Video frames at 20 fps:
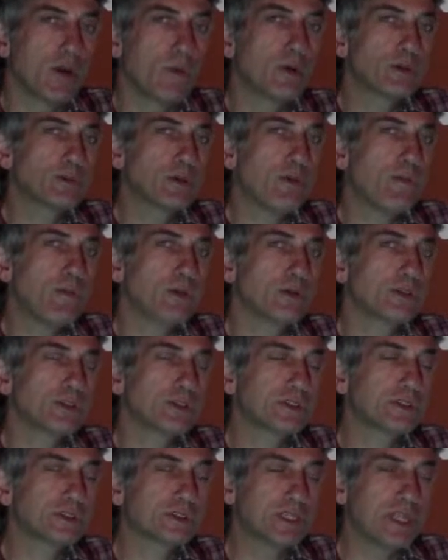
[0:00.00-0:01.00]
which meant
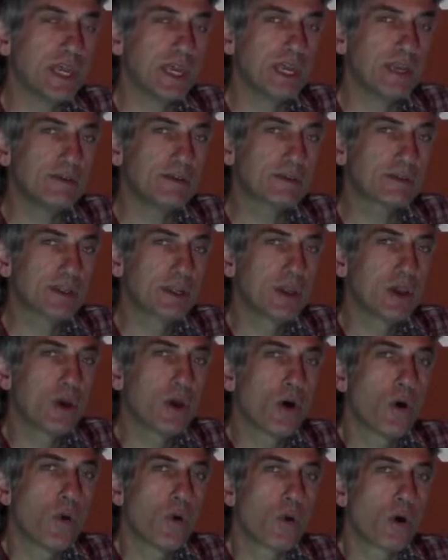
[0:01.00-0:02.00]
most of the slaves
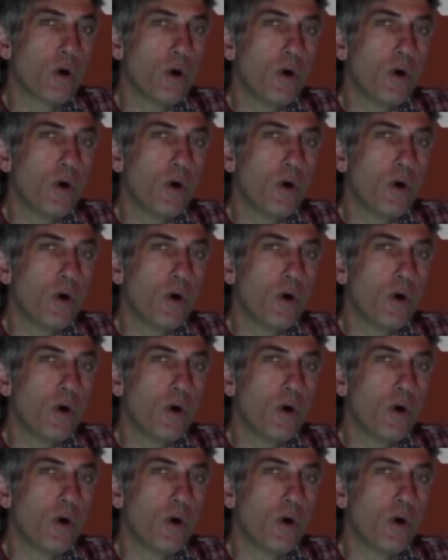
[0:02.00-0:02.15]
were